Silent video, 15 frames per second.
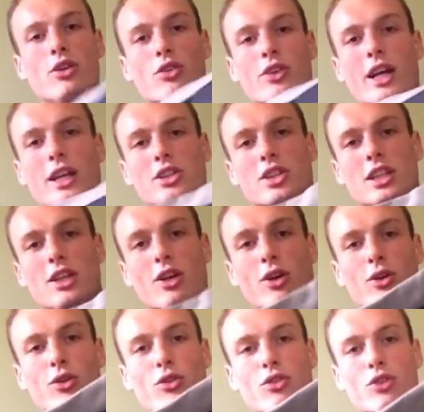I used to actually
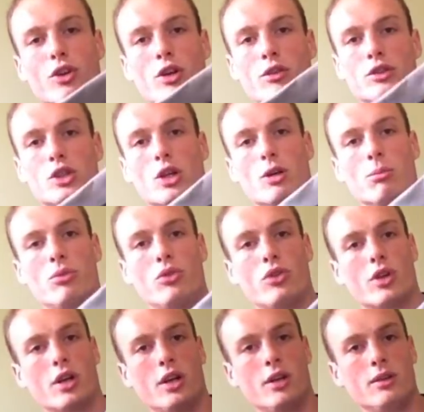own a surf shop,
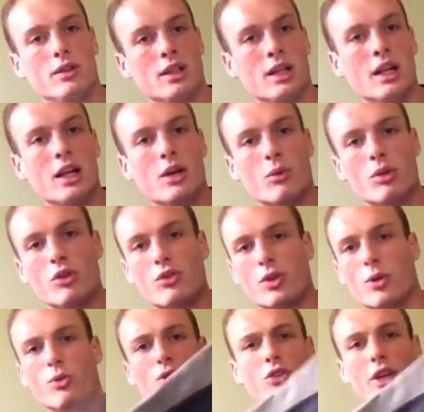so we
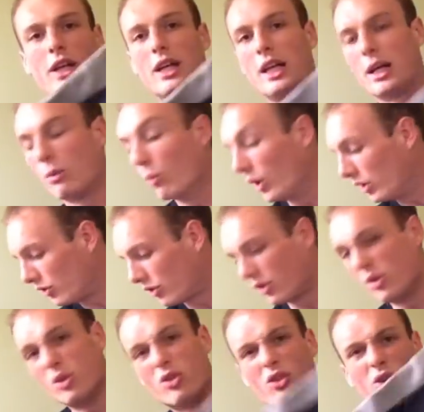sold second-hand
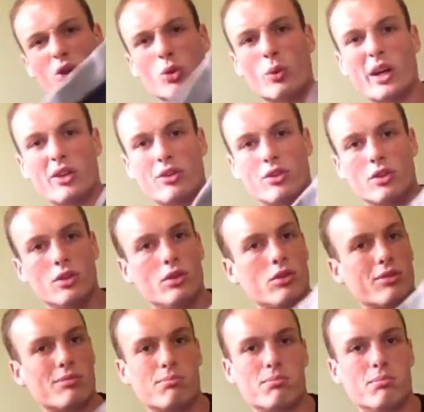wetsuits, new
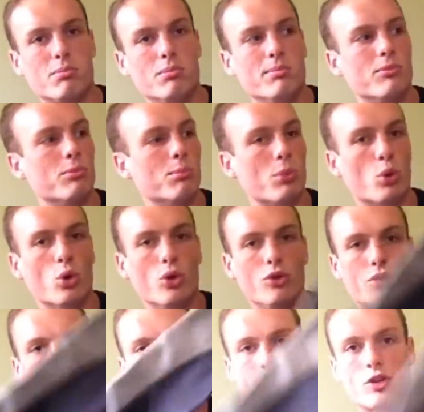wetsuits,
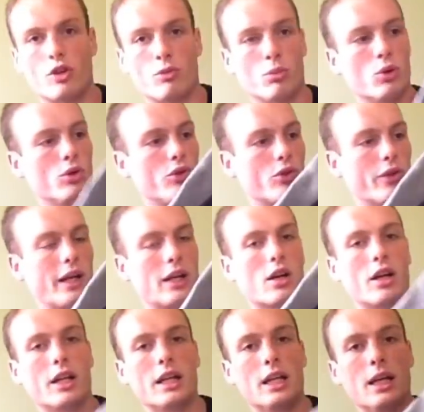boards, surfboards, all that
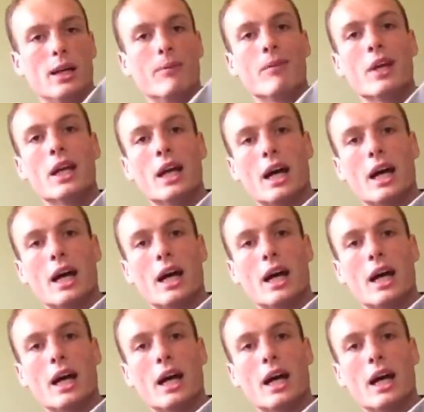kind of gear.